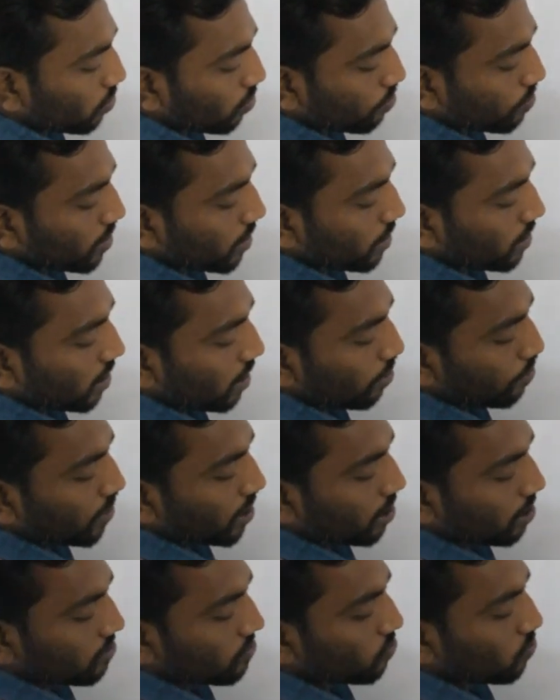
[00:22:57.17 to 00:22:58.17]
of the k
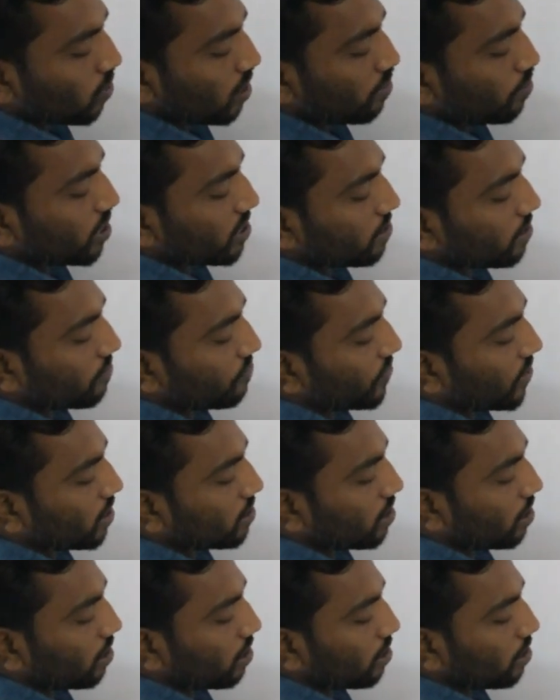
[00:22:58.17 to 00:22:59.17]
minus 12 as a
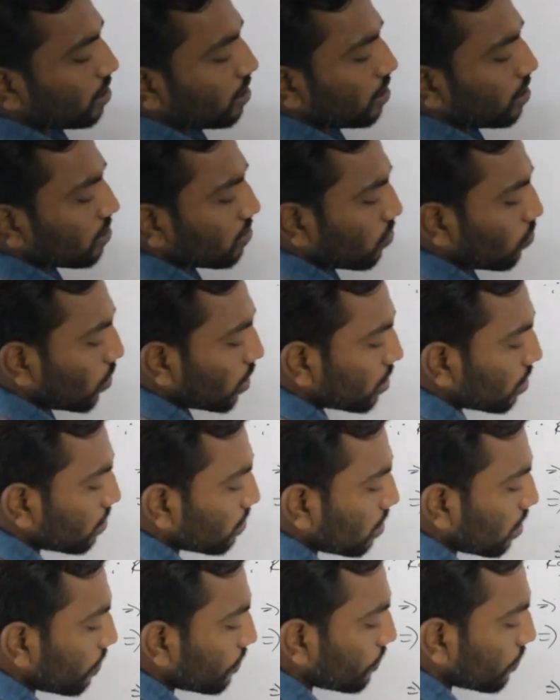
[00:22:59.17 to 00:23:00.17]
factor. So what is
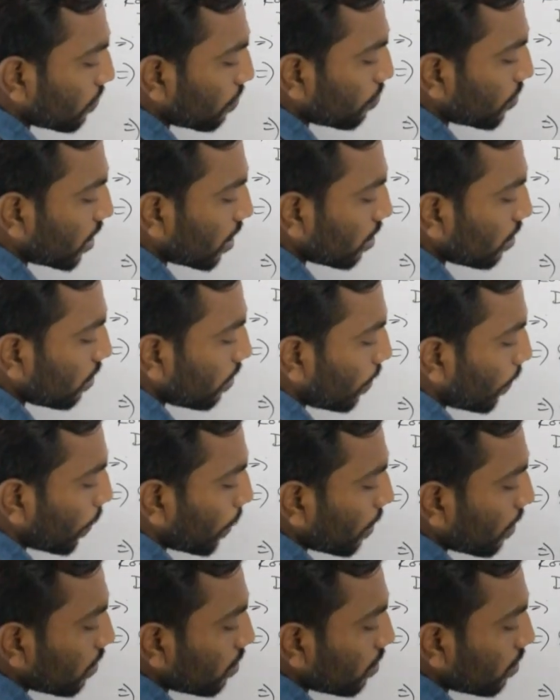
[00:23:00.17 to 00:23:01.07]
left from here?